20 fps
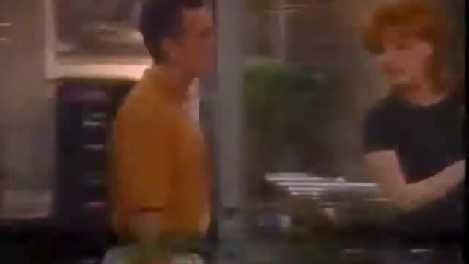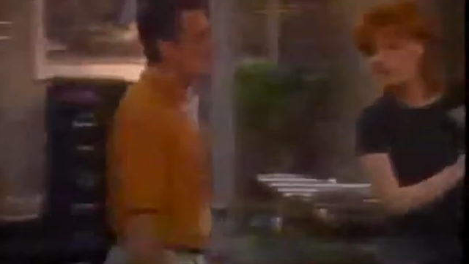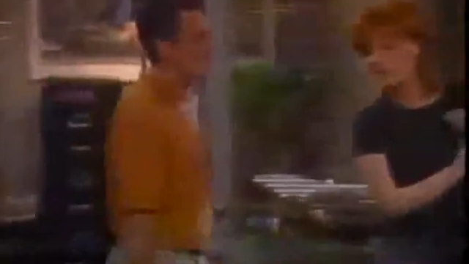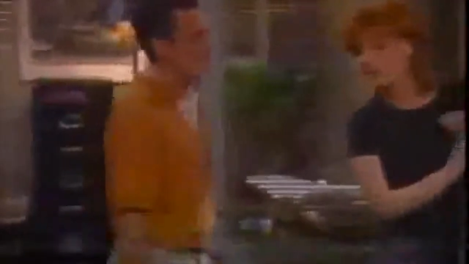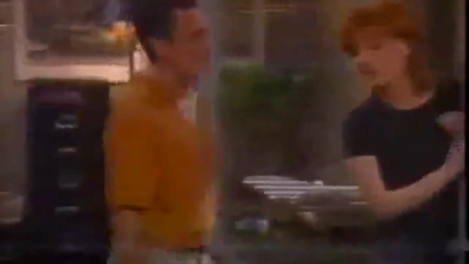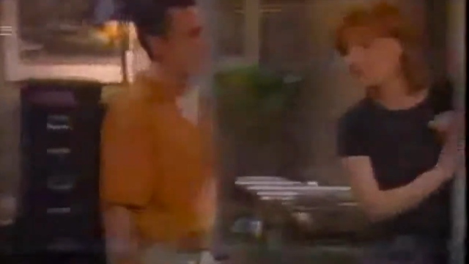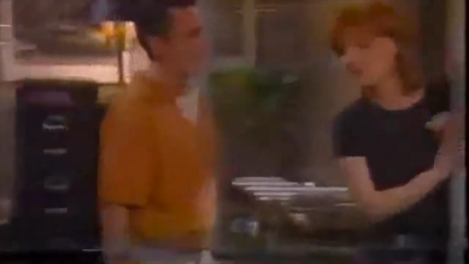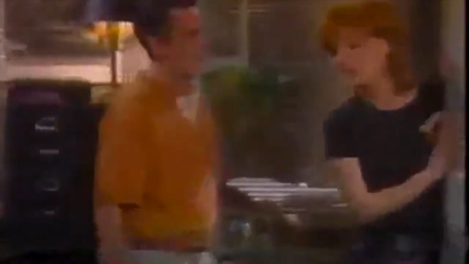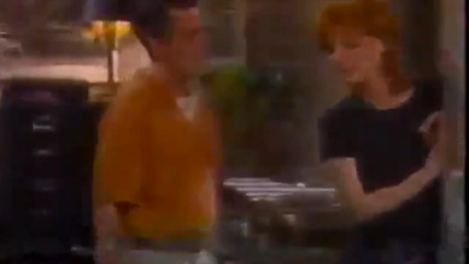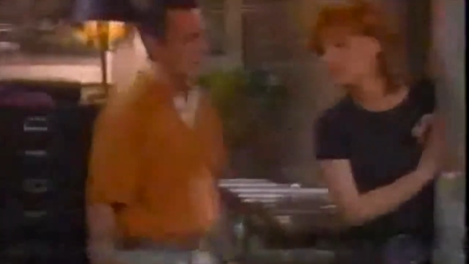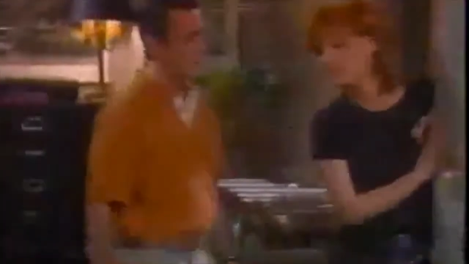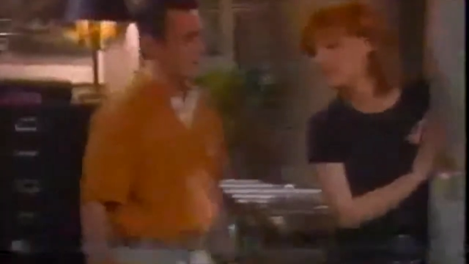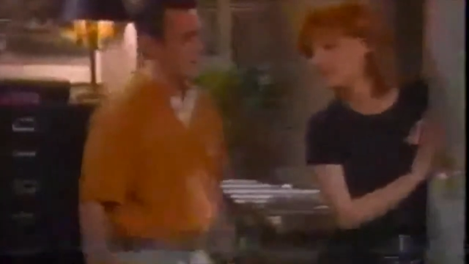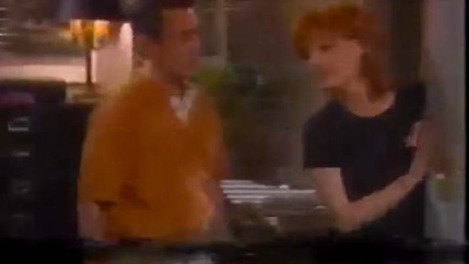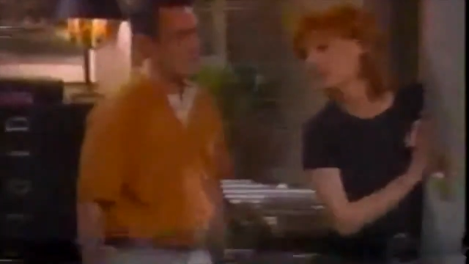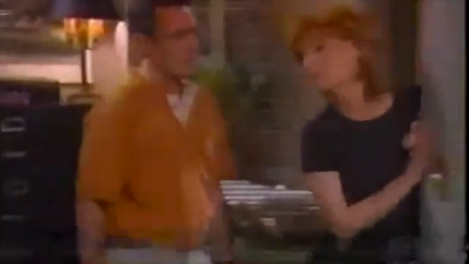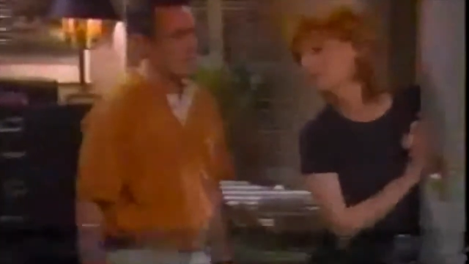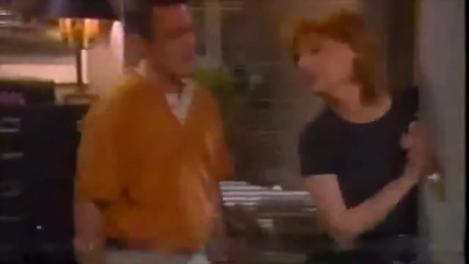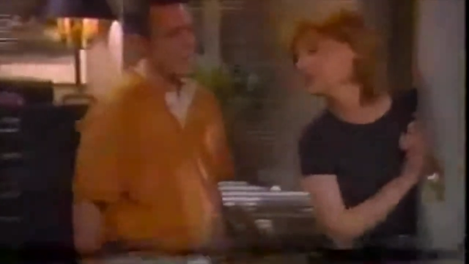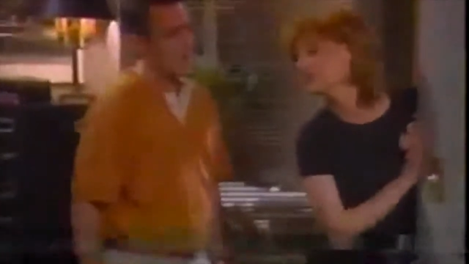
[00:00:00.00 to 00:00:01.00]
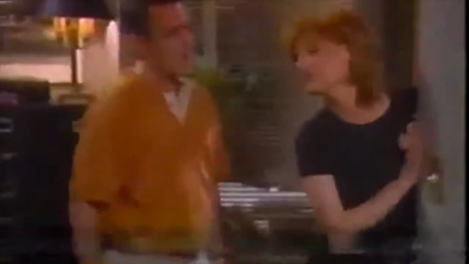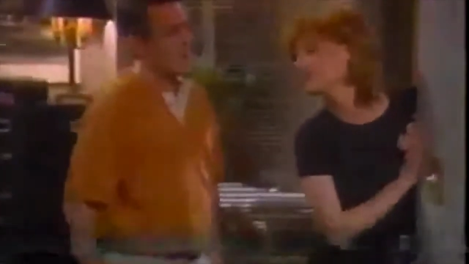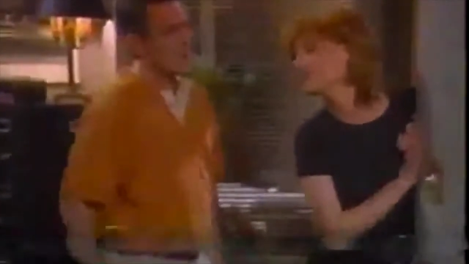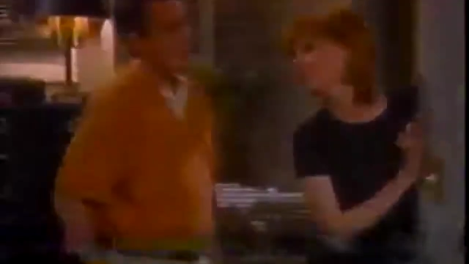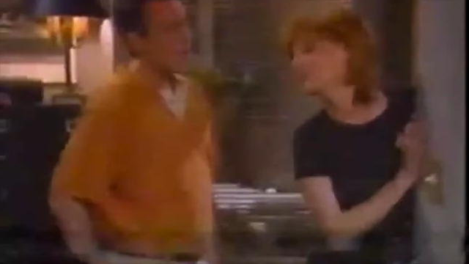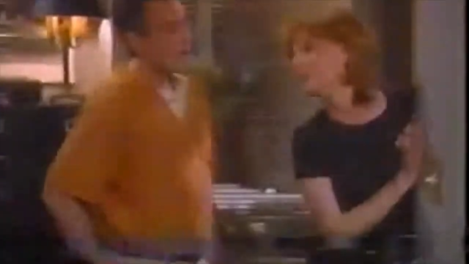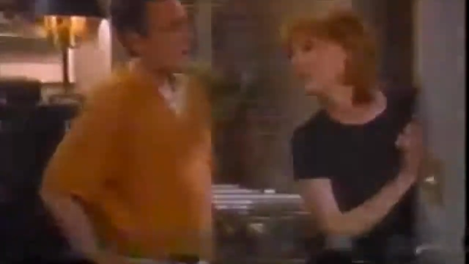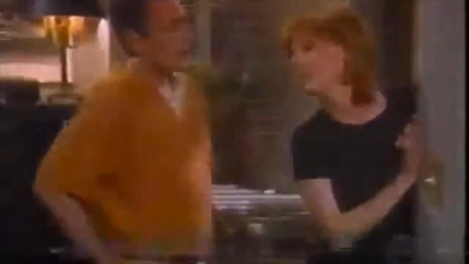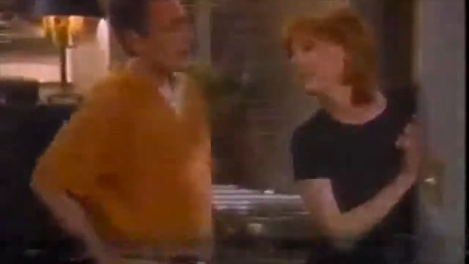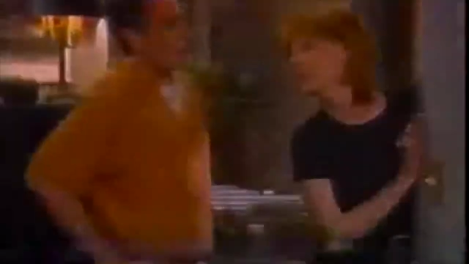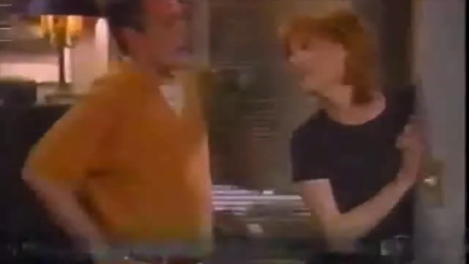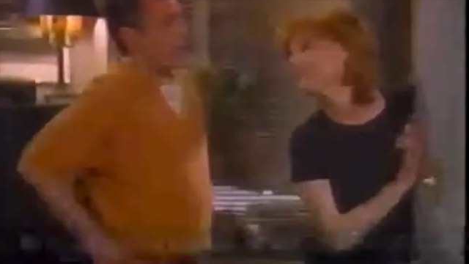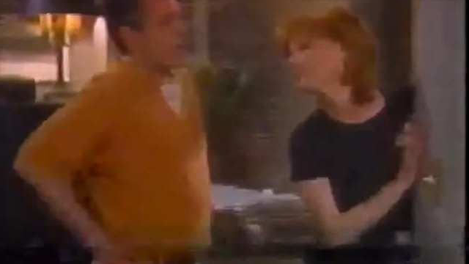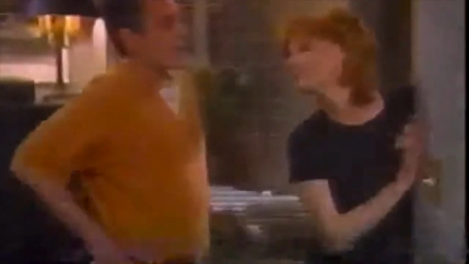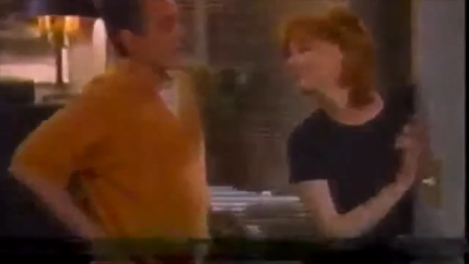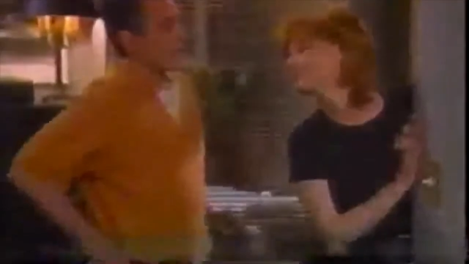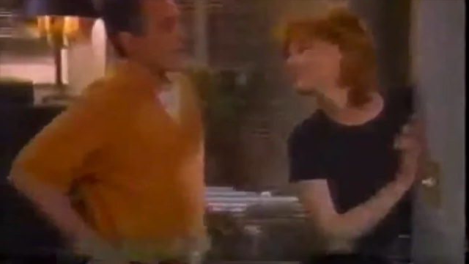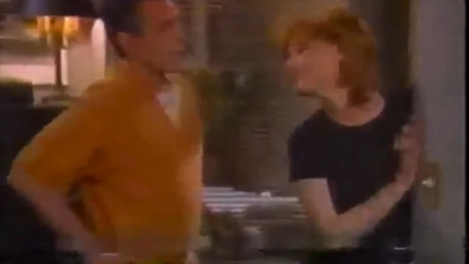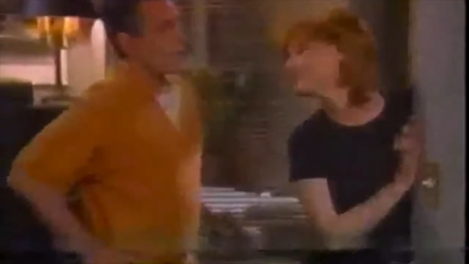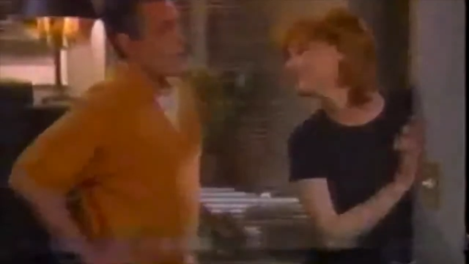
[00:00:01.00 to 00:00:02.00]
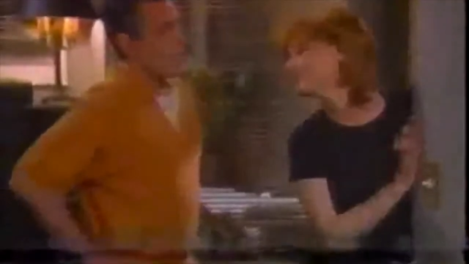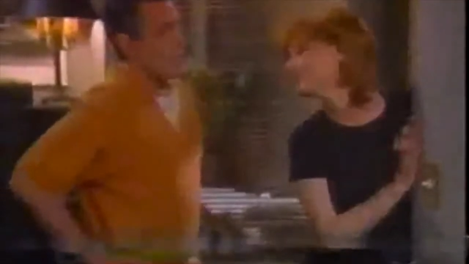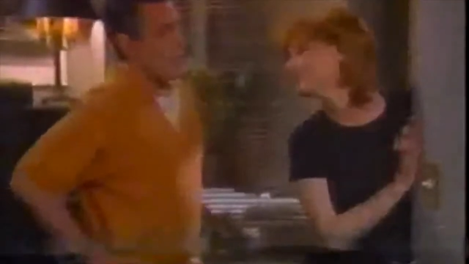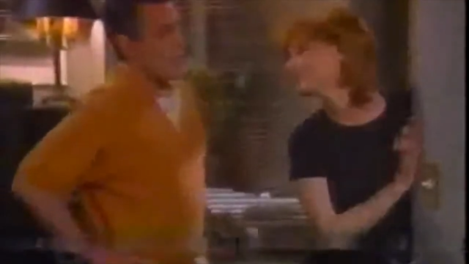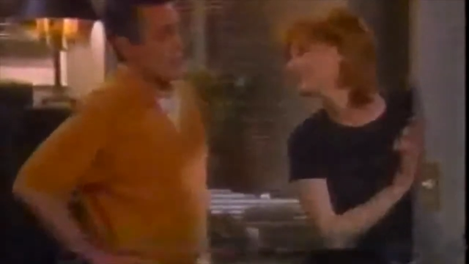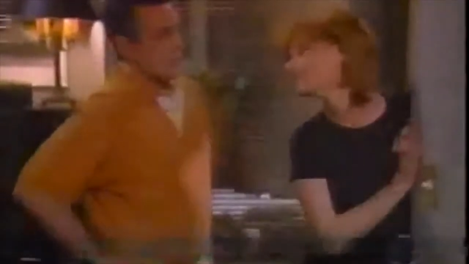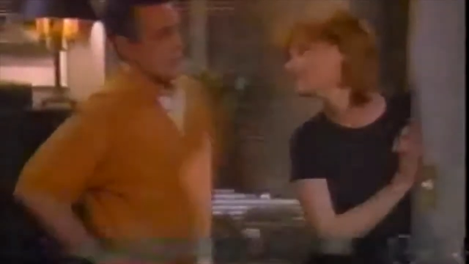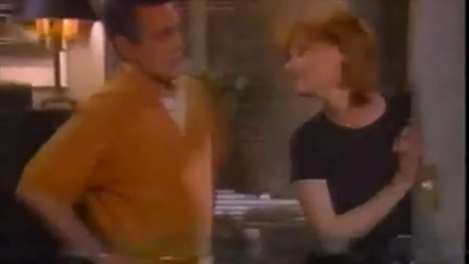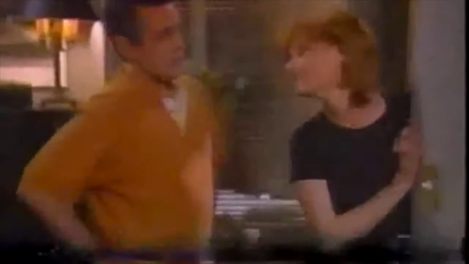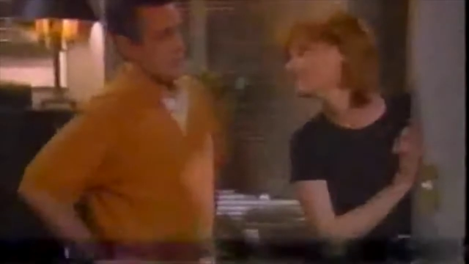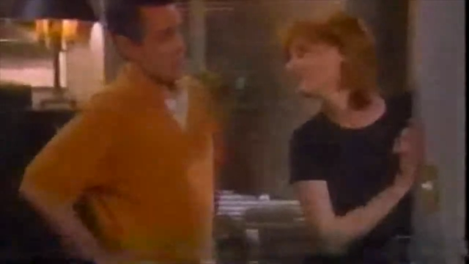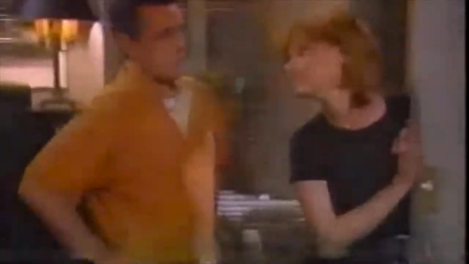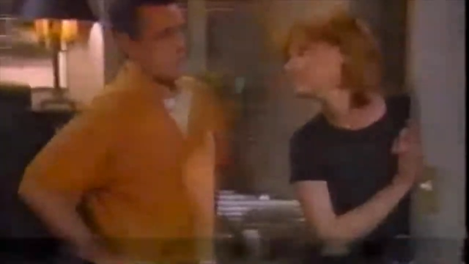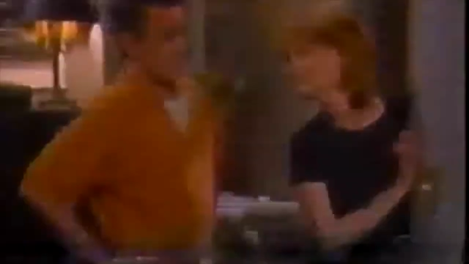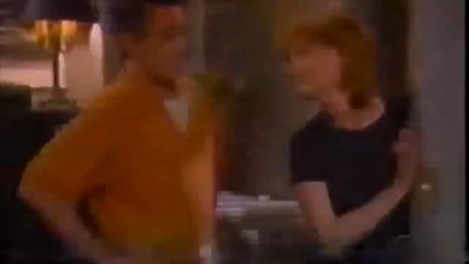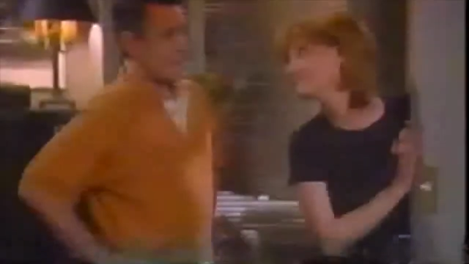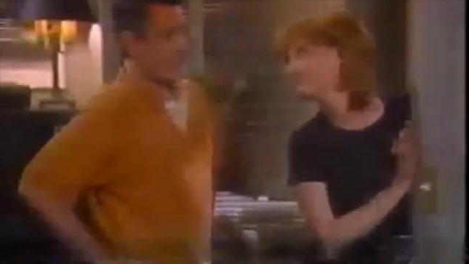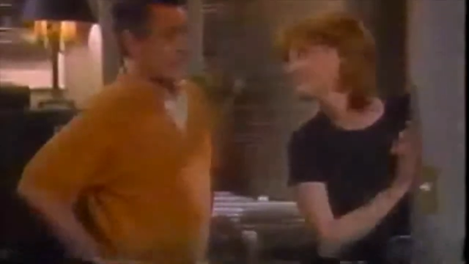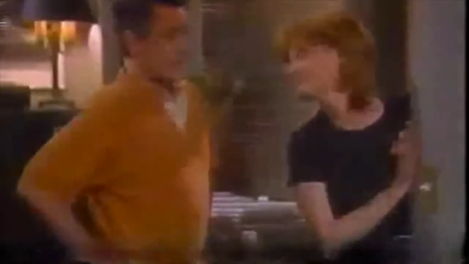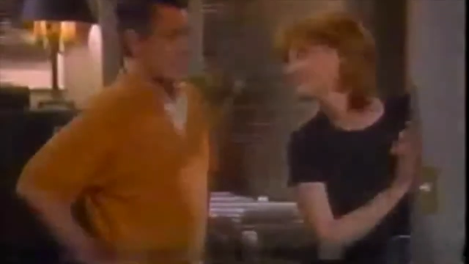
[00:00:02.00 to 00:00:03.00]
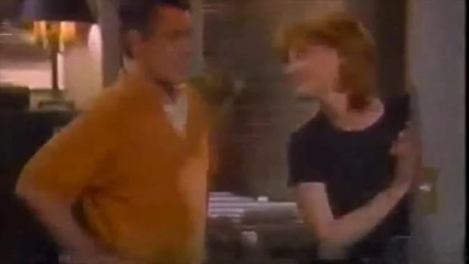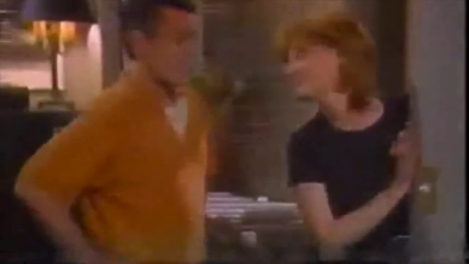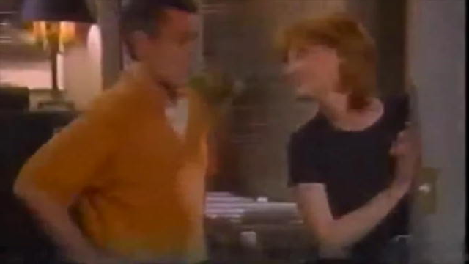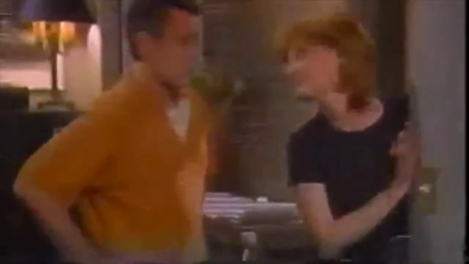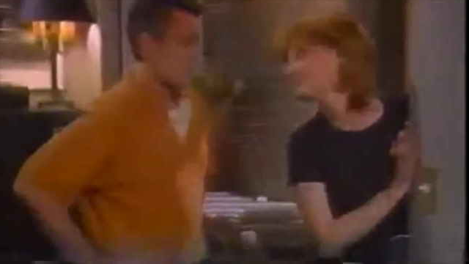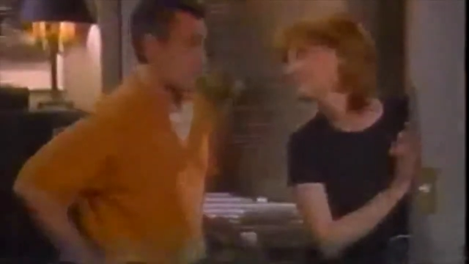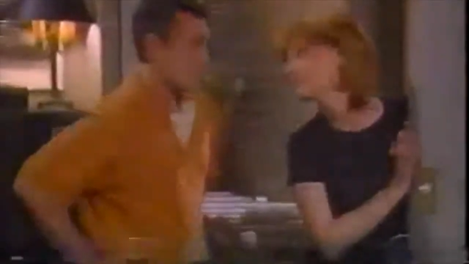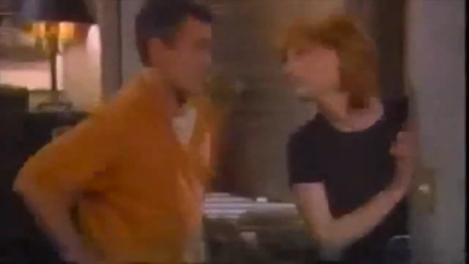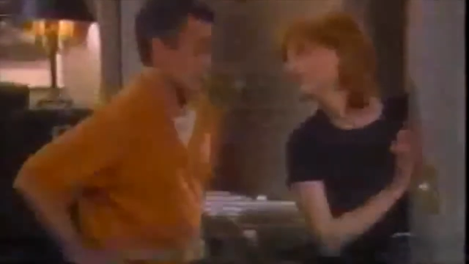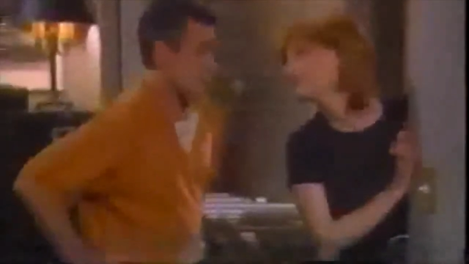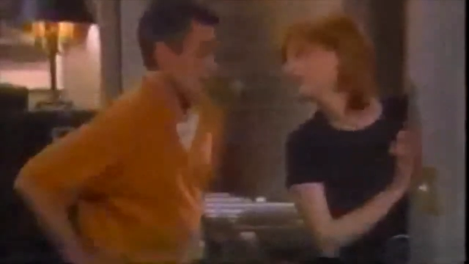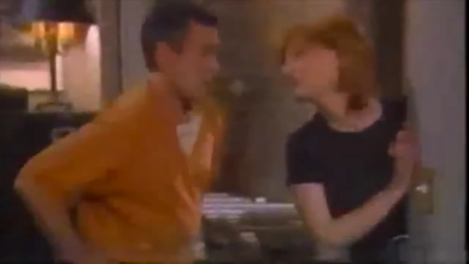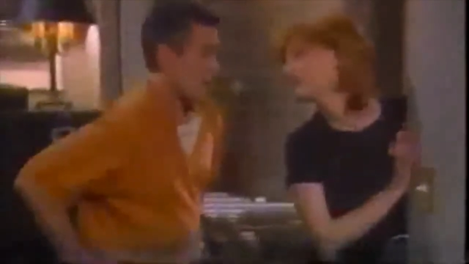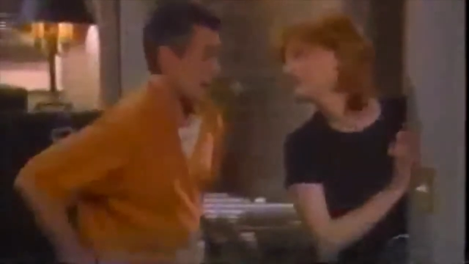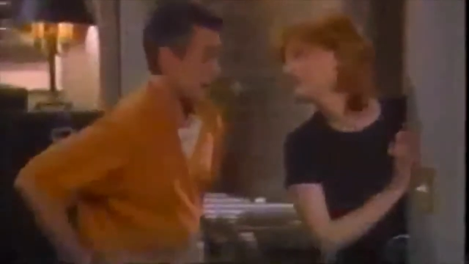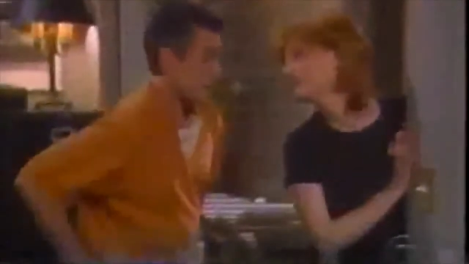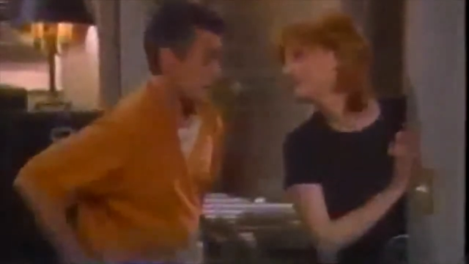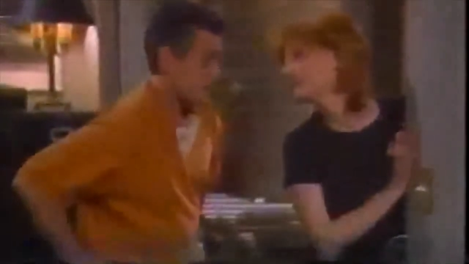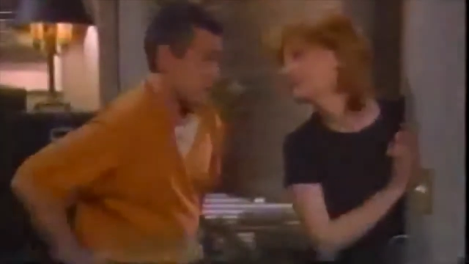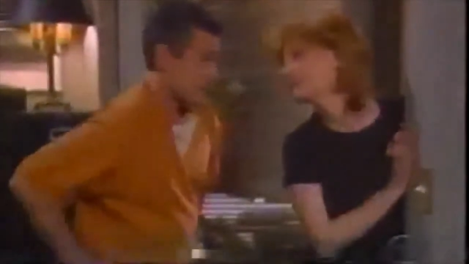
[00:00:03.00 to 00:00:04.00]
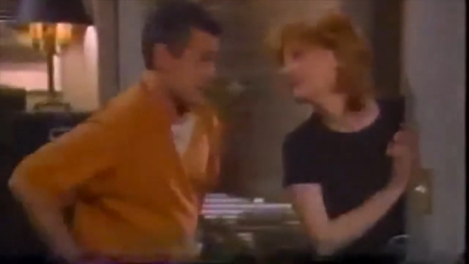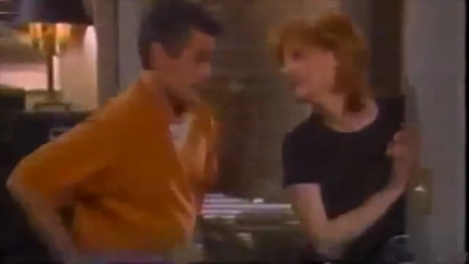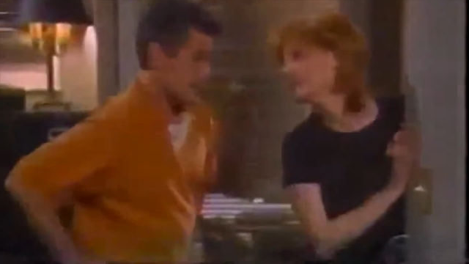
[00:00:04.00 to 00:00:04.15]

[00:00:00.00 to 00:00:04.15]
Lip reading: (no speaker visible)